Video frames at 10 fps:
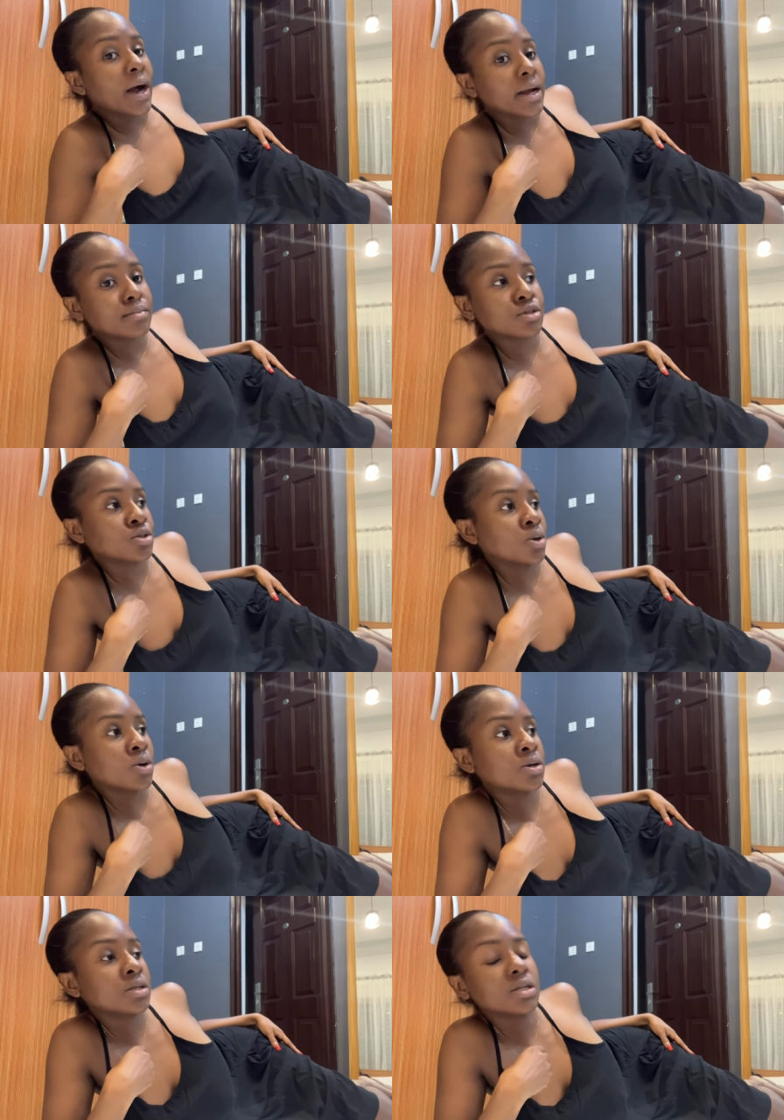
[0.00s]
I am
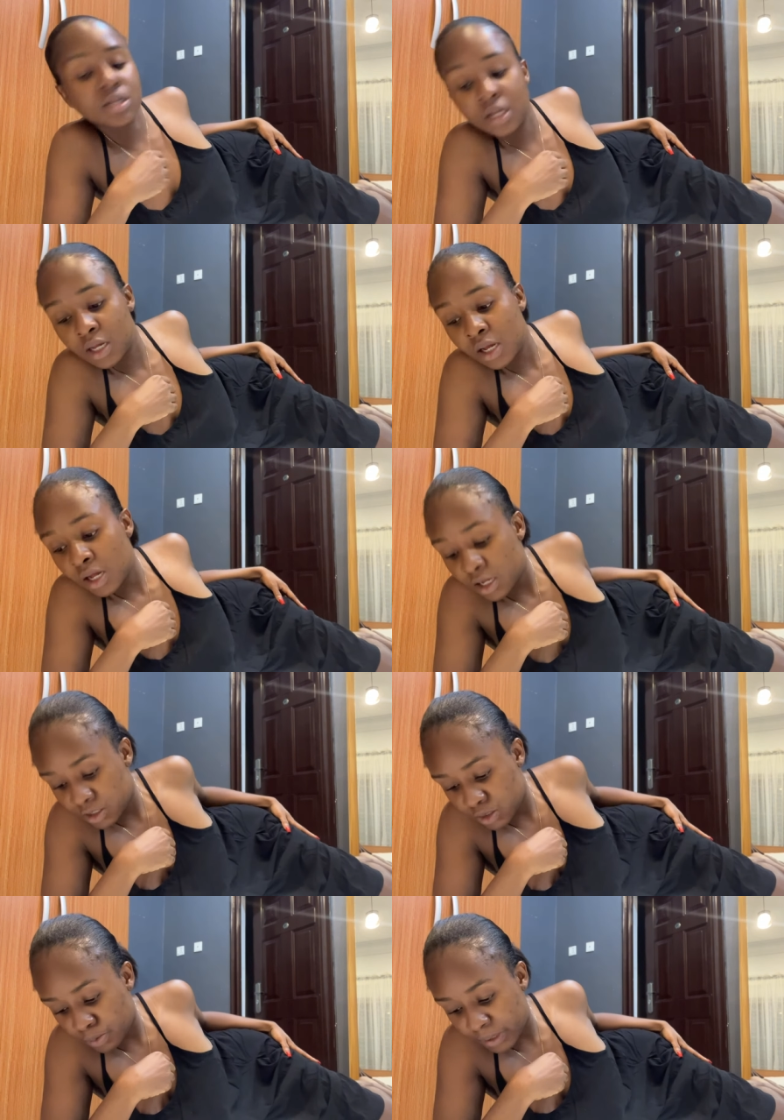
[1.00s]
done
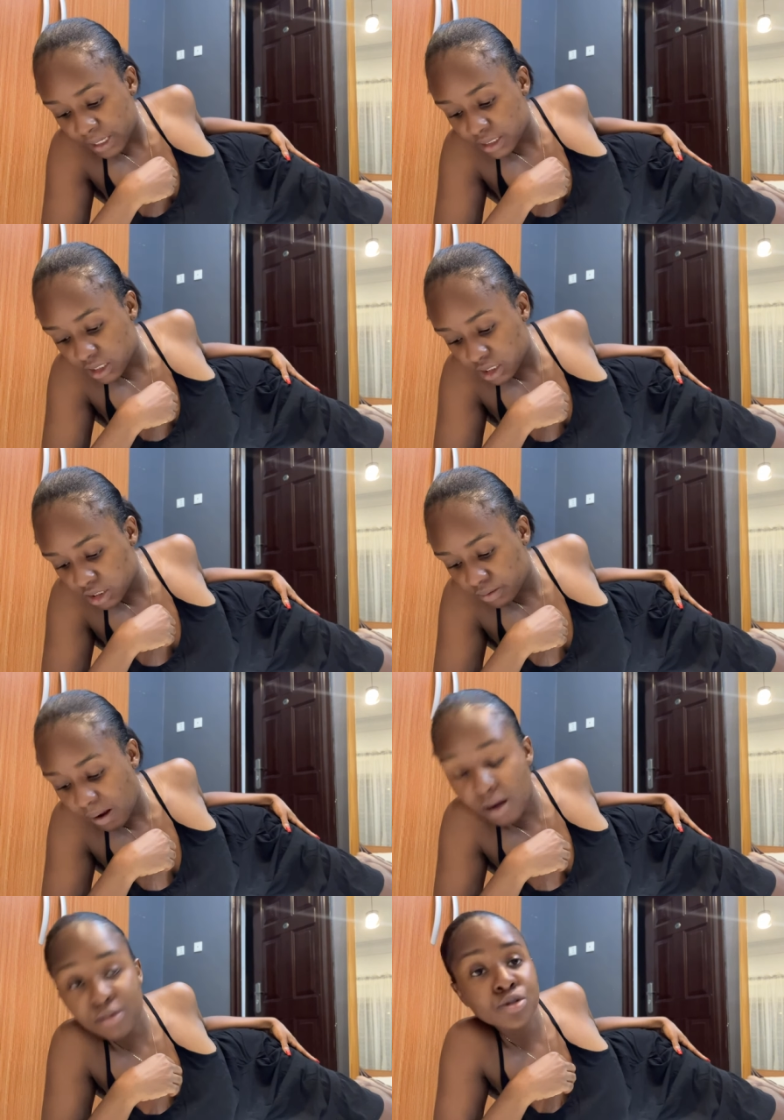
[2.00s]
planning
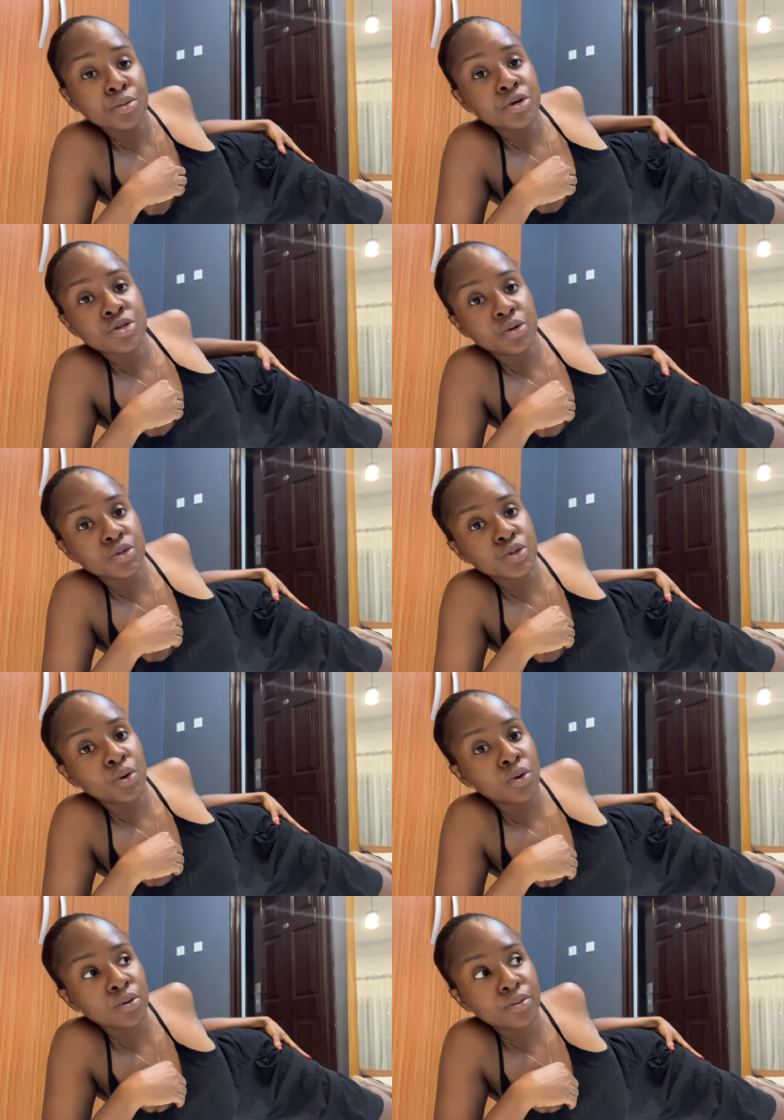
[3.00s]
how tomorrow is going to
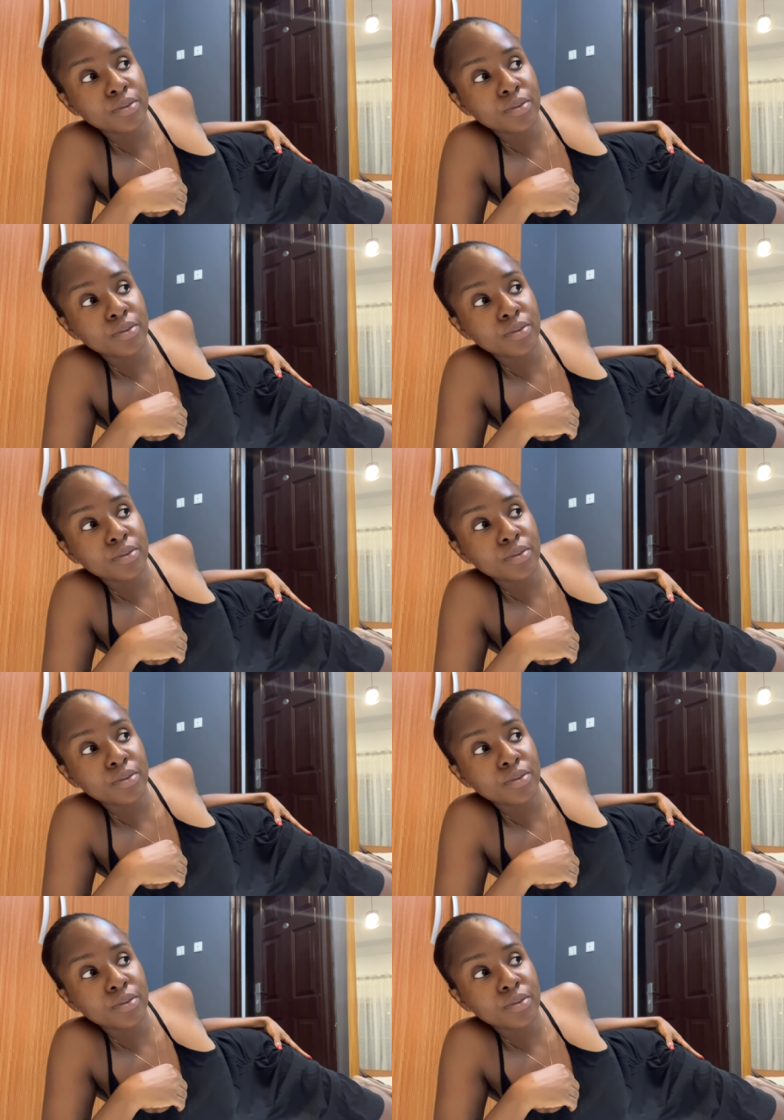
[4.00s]
go.